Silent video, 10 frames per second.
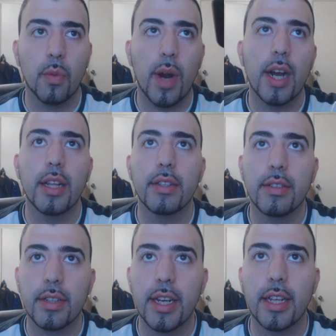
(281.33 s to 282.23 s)

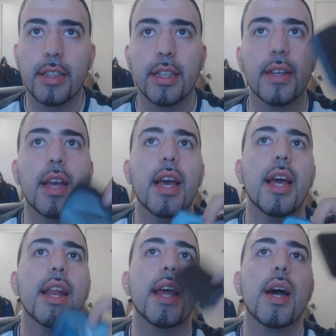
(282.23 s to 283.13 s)
wireless connecting.
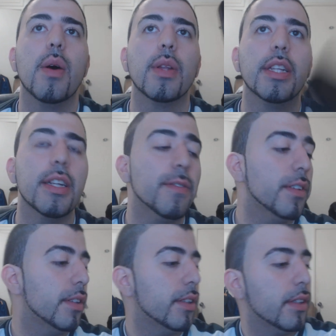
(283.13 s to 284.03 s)
Now, the
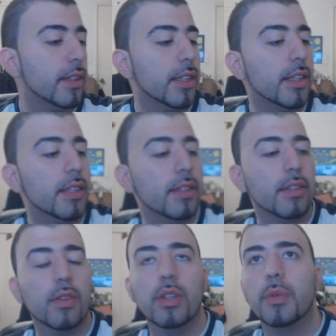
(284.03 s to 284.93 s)
difference is that this
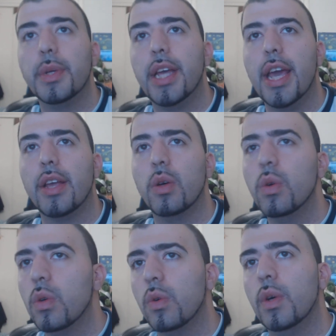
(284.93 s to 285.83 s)
is going to be a
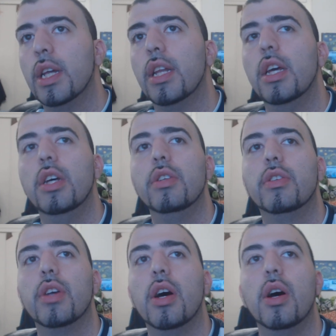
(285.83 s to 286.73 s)
Google one.
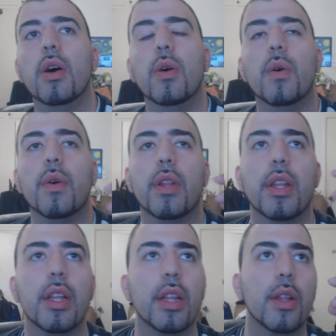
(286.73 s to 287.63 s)
So,
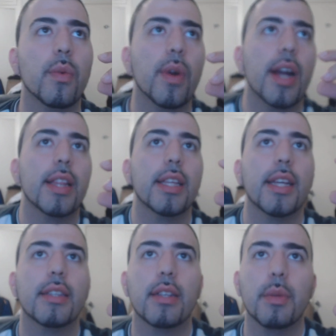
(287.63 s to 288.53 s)
where I think
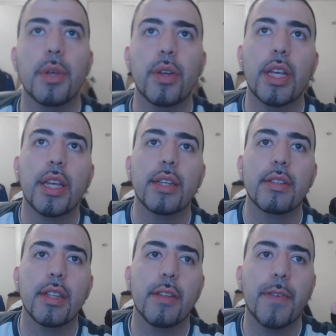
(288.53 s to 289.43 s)
that's going to be unique
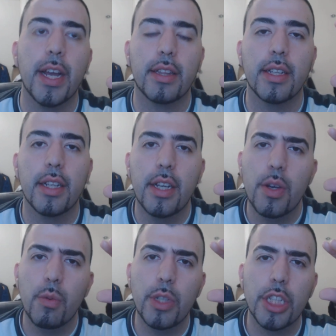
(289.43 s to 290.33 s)
is that the fact that
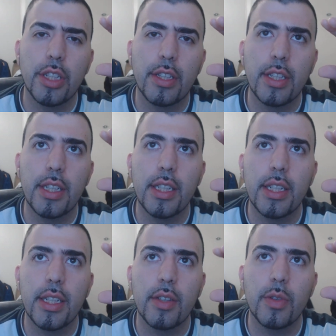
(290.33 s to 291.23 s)
we should
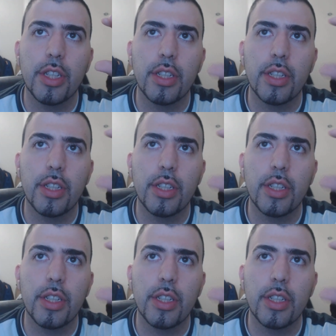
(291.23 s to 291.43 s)
see